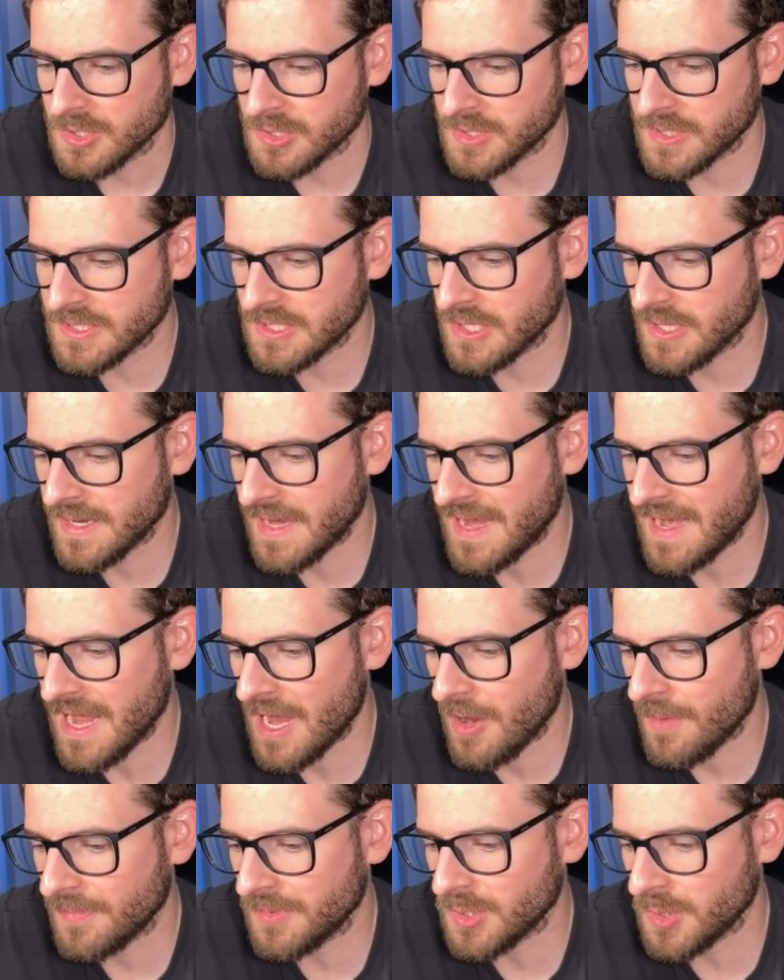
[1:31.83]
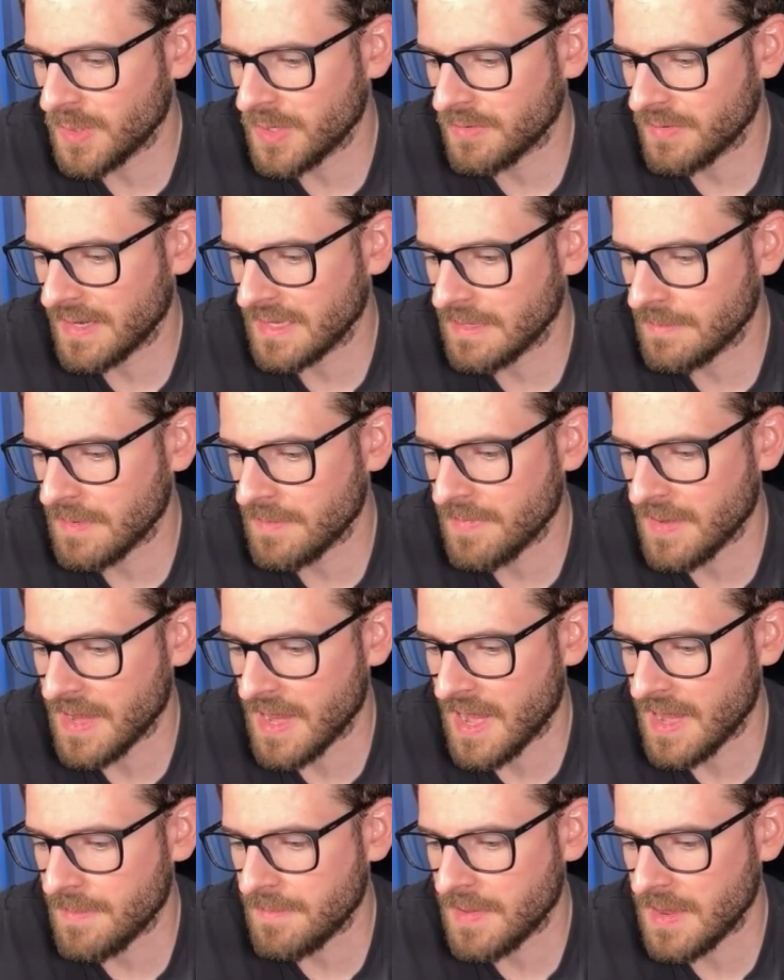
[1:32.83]
So let's look at how I'm doing rate limit
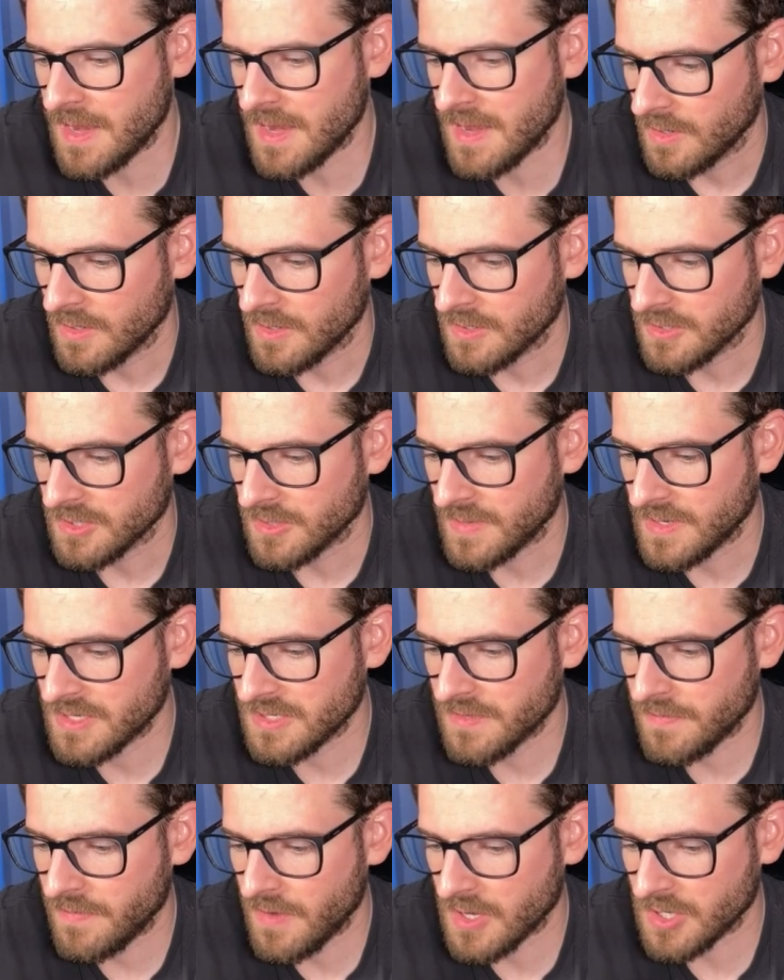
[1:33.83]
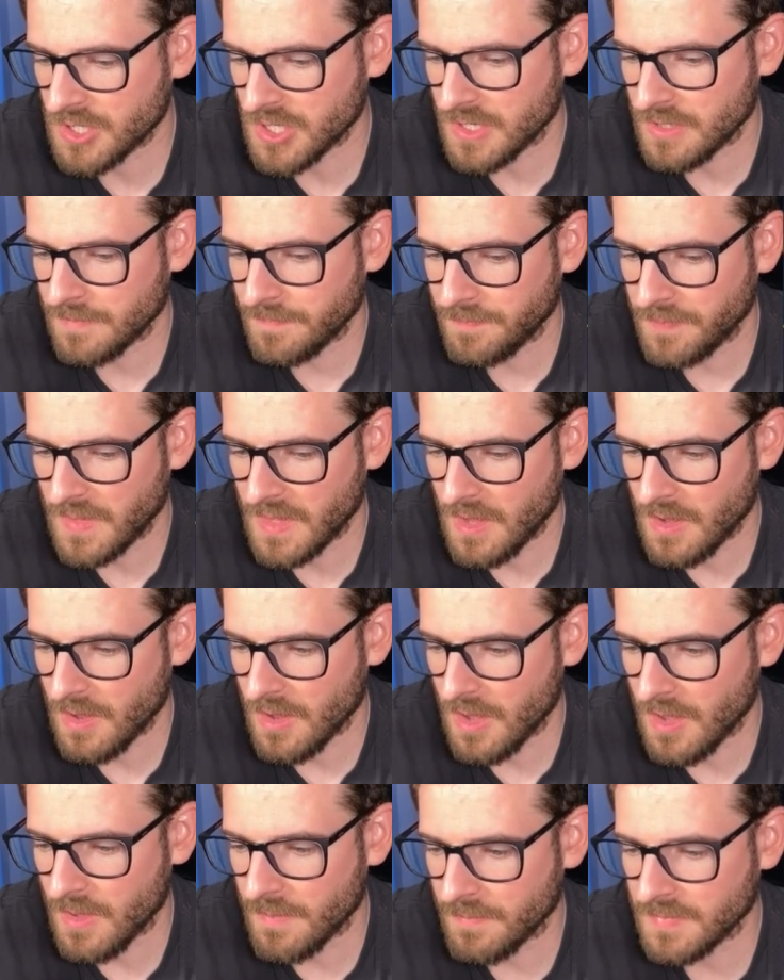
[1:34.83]
by IP. And so here's the function.
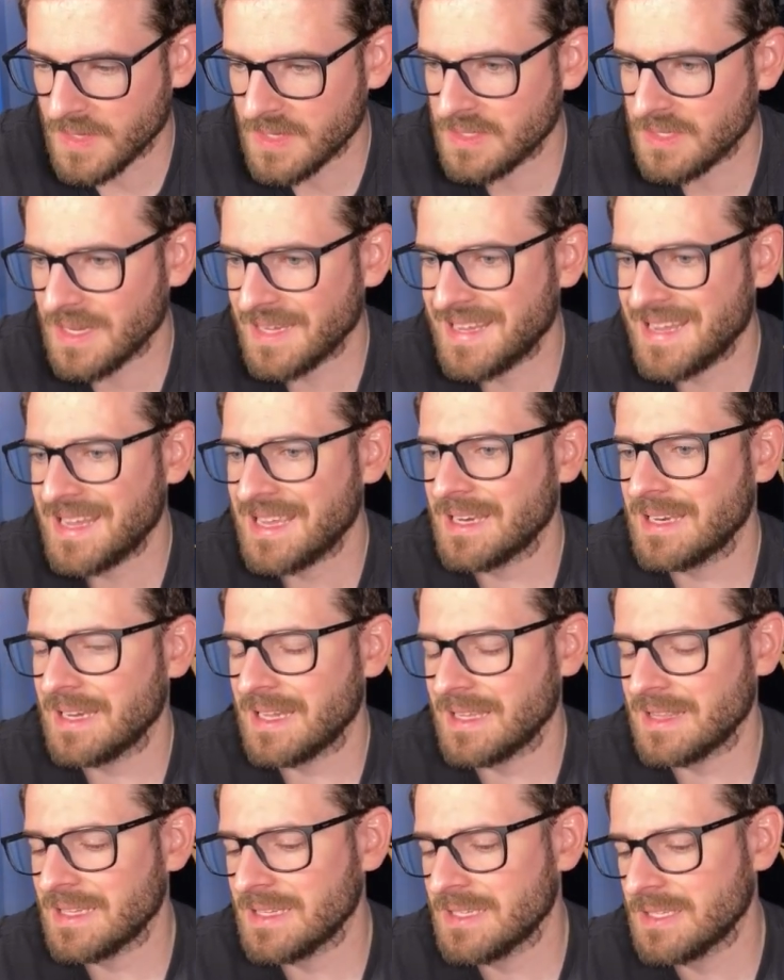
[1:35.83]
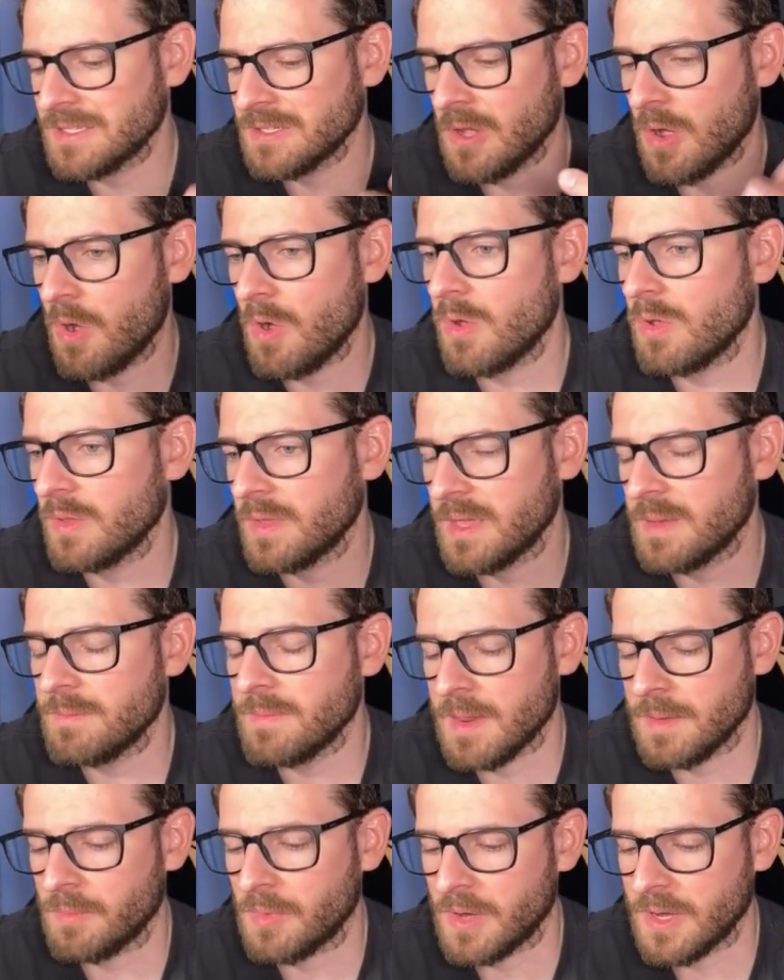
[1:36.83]
Um, this again, this is all in
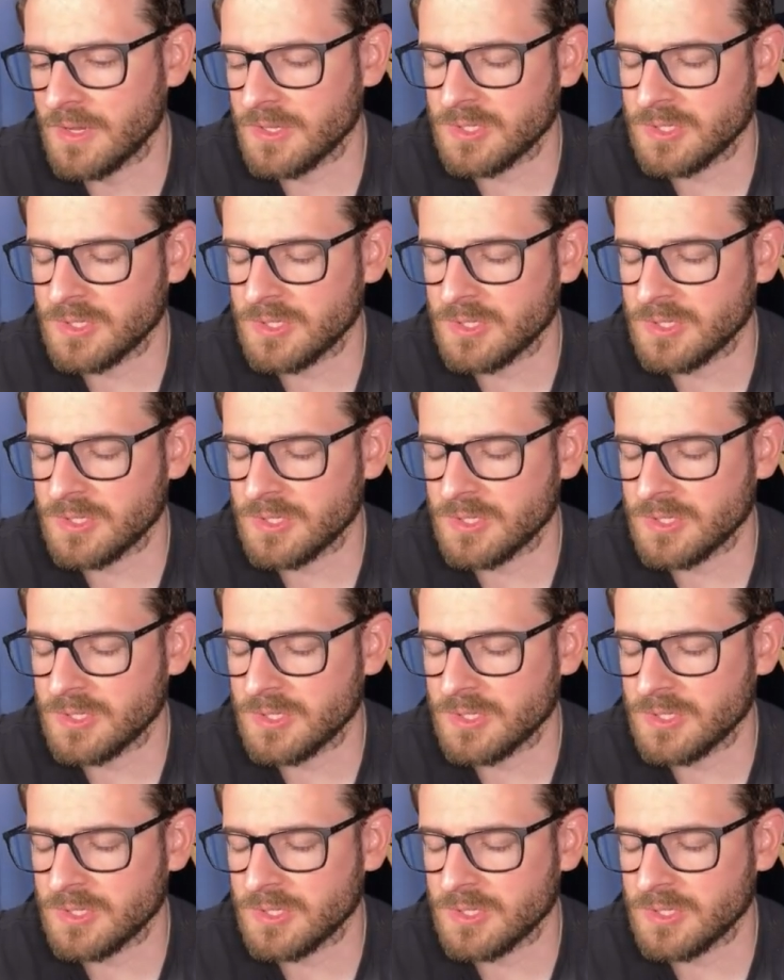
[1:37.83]
memory.